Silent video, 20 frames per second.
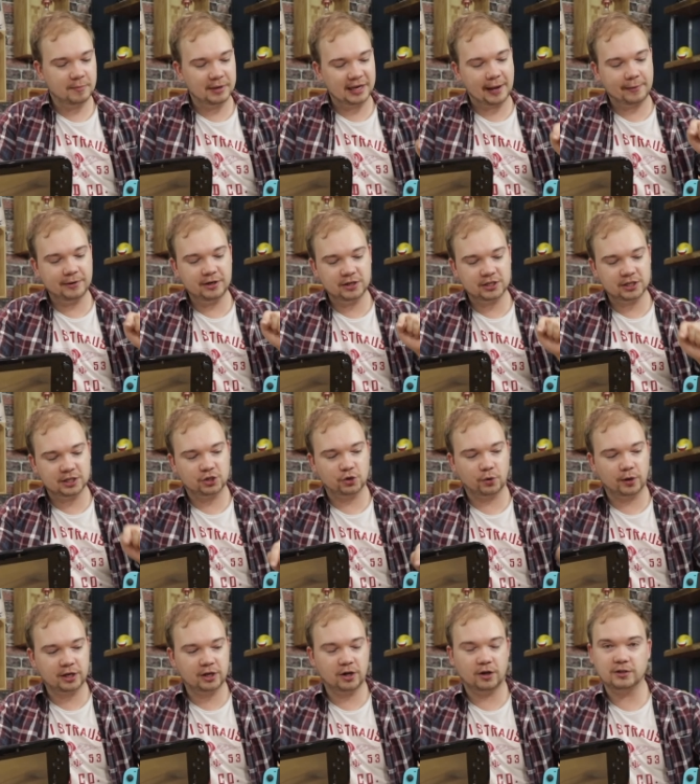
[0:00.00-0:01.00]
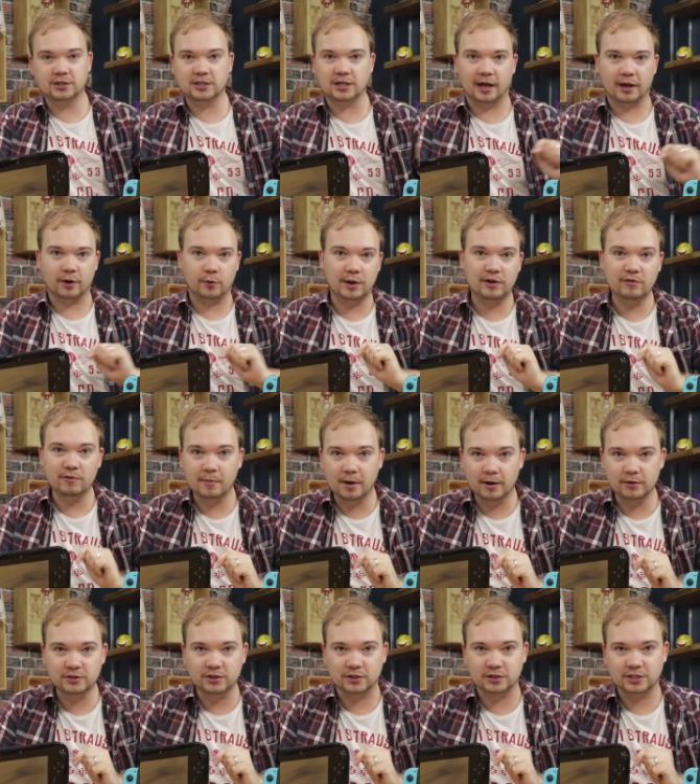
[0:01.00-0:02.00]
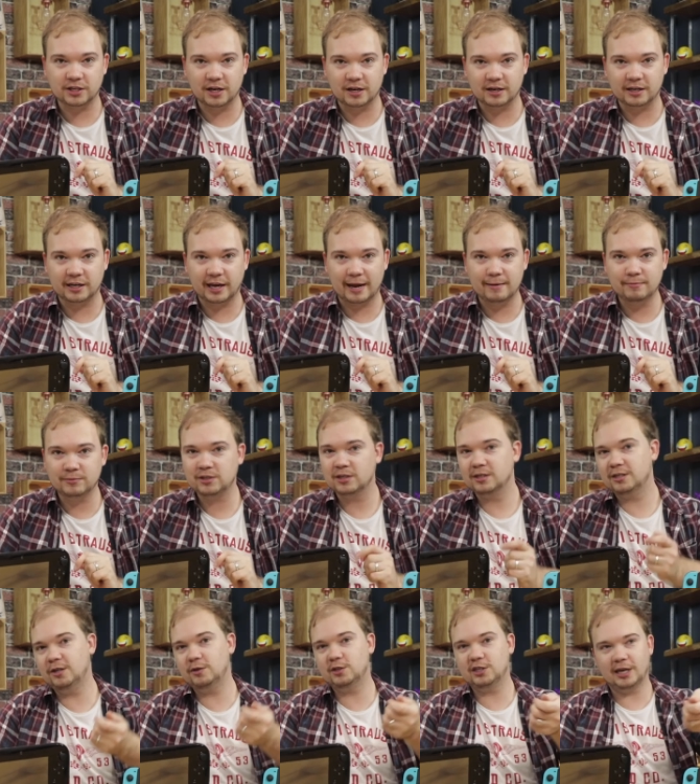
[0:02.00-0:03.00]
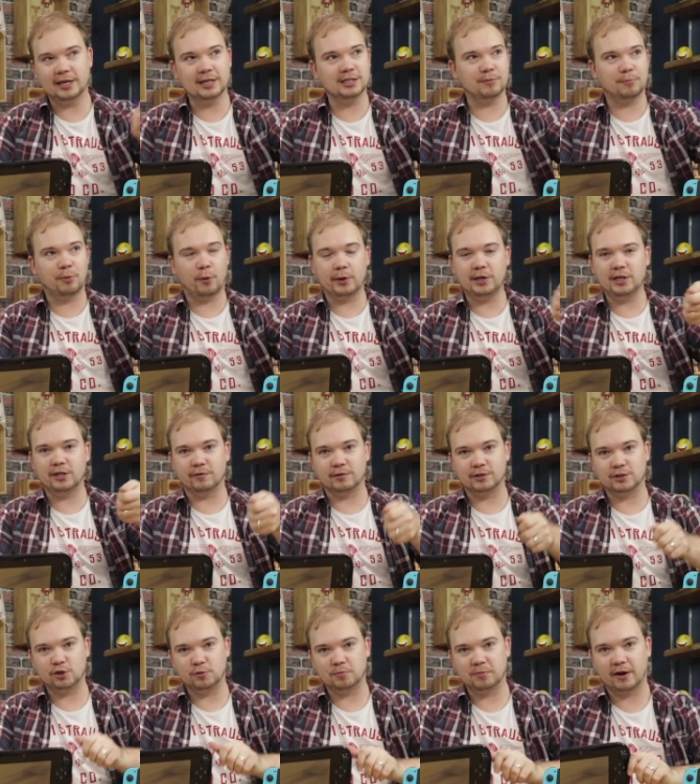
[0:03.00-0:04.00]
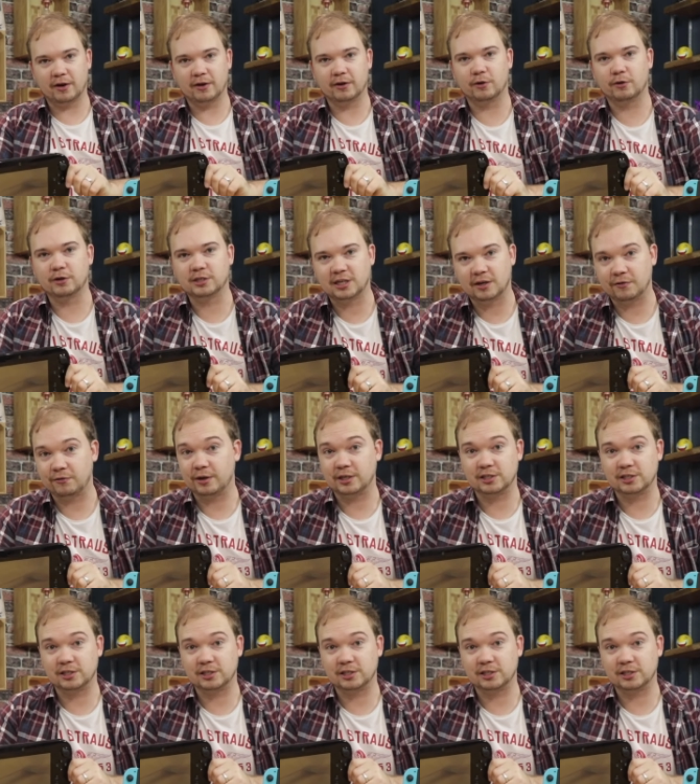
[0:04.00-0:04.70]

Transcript: Being able to use the Joy-Cons like Wii remotes on certain games, using it as a pointer in Super Mario Odyssey, for